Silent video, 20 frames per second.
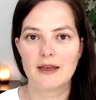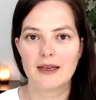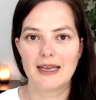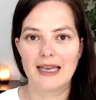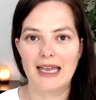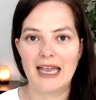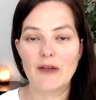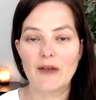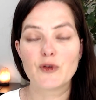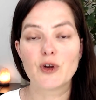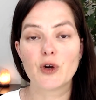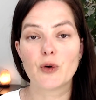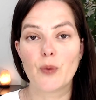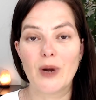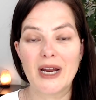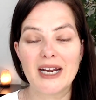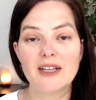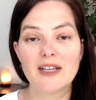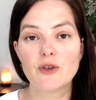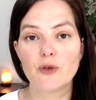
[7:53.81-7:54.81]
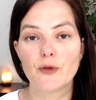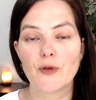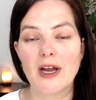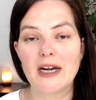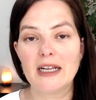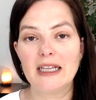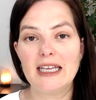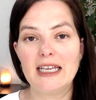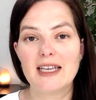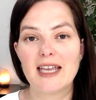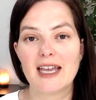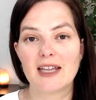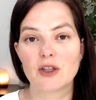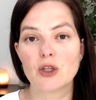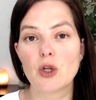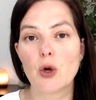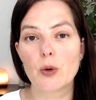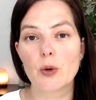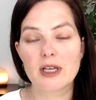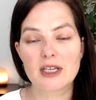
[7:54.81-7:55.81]
If you're ready to finally get
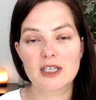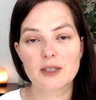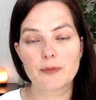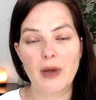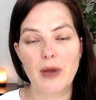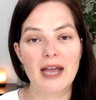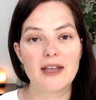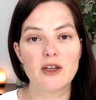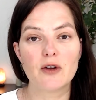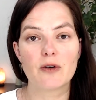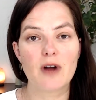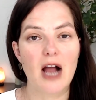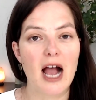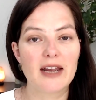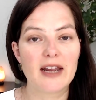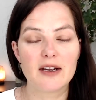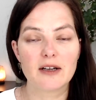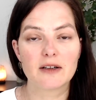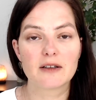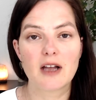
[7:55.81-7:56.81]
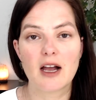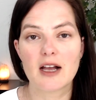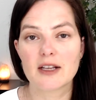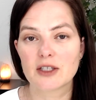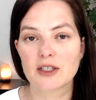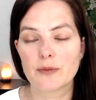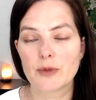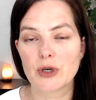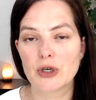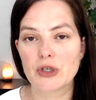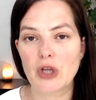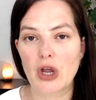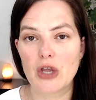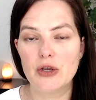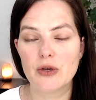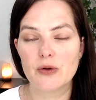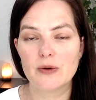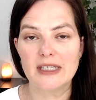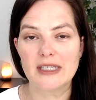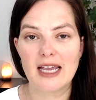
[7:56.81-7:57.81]
noticed by your ideal customers
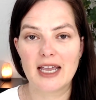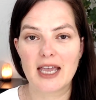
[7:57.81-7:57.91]
using